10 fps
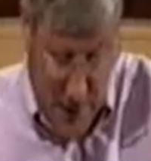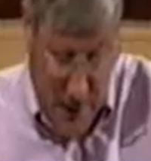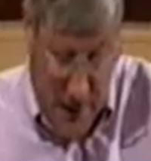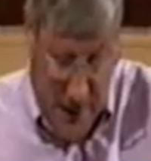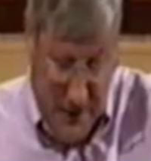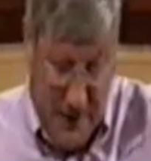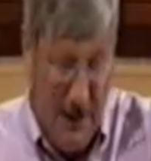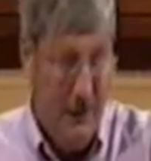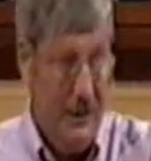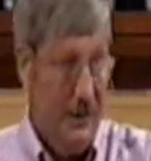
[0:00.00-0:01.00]
Dan's
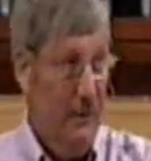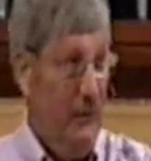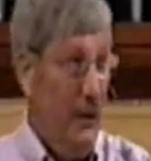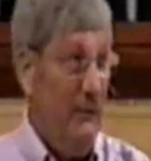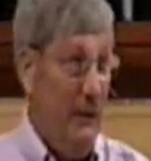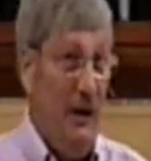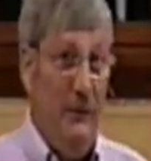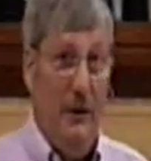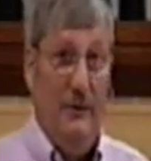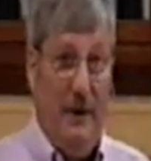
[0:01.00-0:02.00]
house is a very, very,
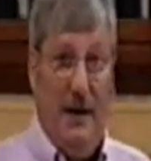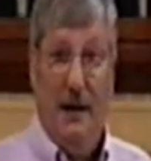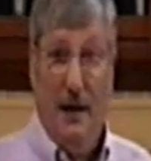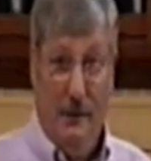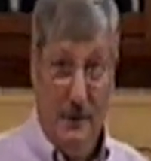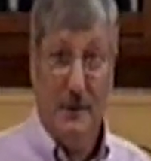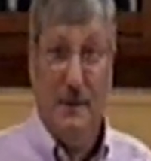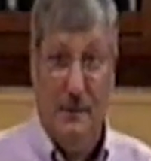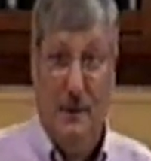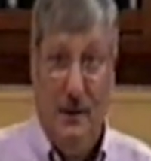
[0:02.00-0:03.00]
very fine house
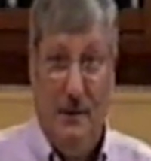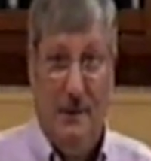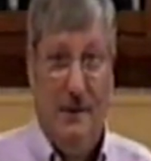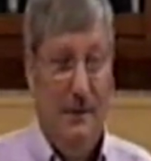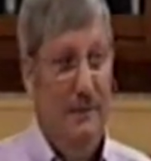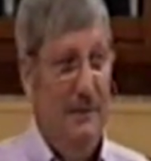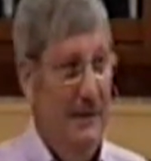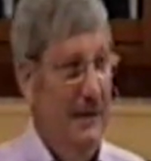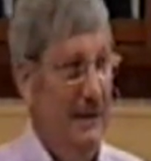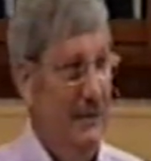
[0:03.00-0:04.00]
as well. So
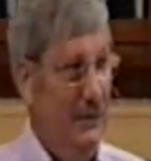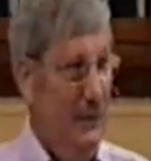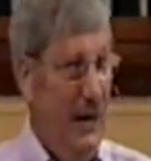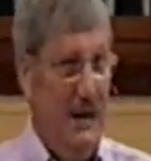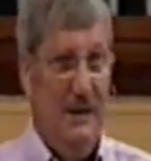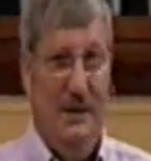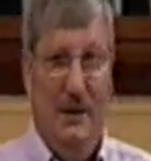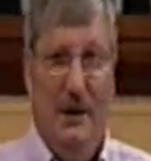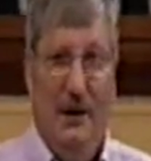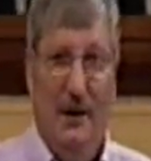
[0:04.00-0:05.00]
2 cats in the
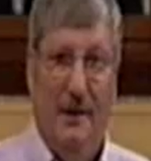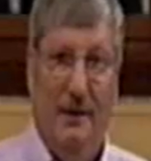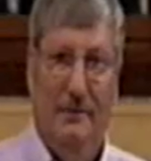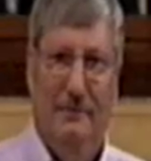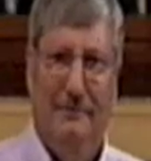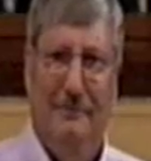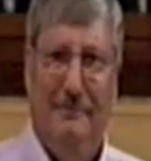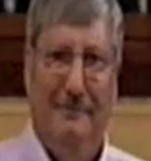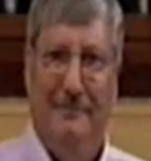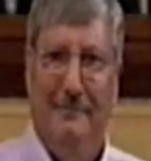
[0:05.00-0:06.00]
yard.
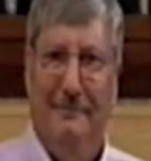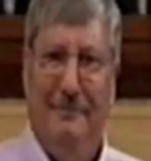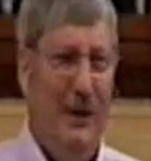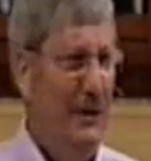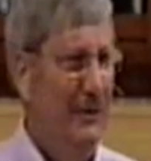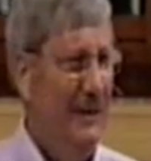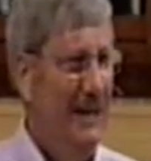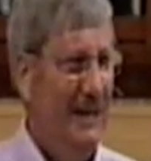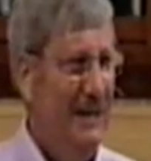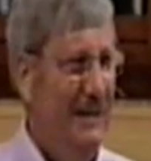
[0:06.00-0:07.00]
No, that
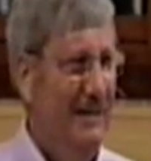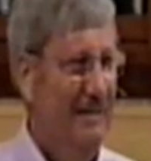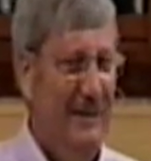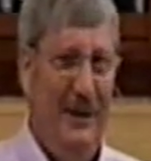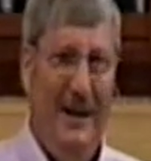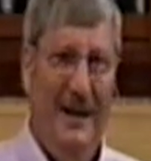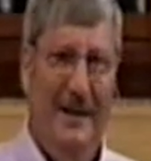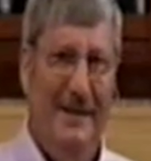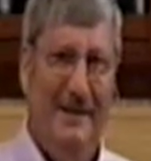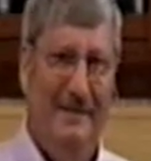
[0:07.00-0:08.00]
didn't? Okay.
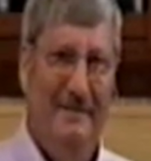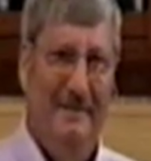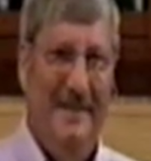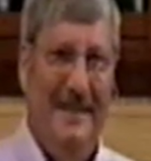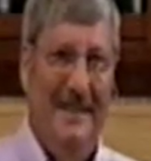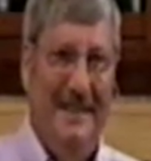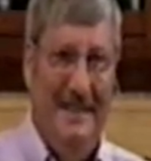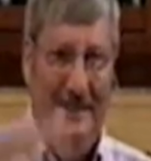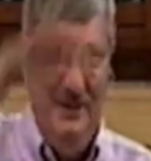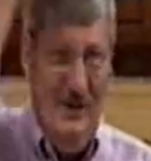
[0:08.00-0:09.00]

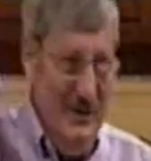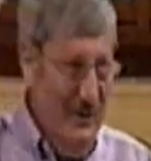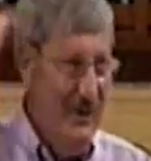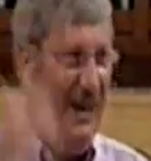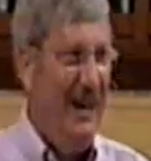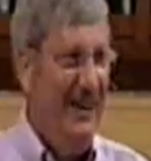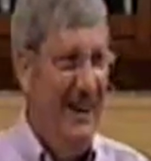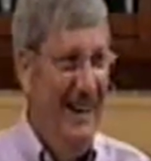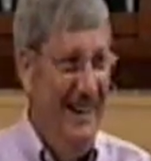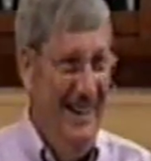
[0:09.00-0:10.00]
Okay, all right.
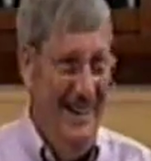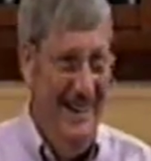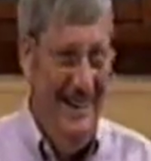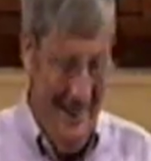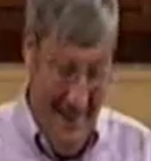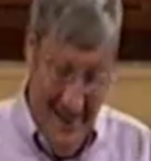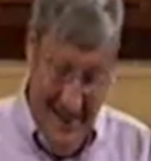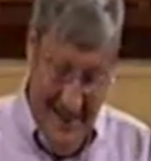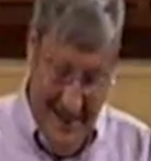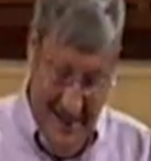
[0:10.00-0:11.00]

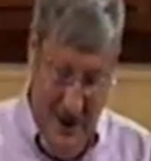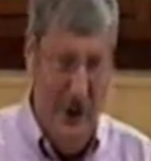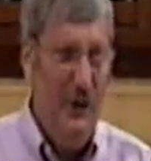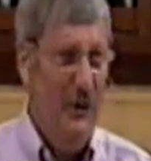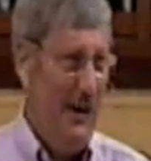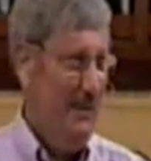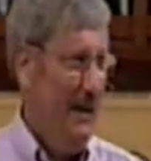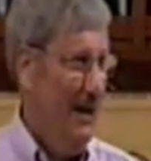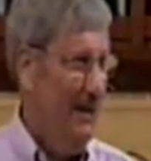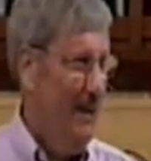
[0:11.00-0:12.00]
You know what I'm
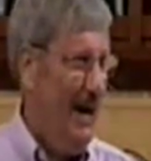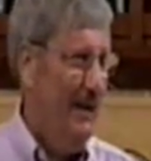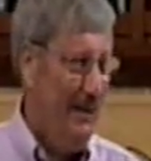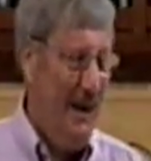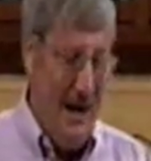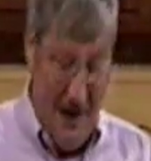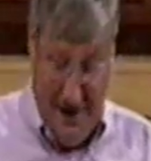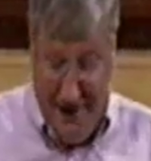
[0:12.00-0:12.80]
talking about. Come on.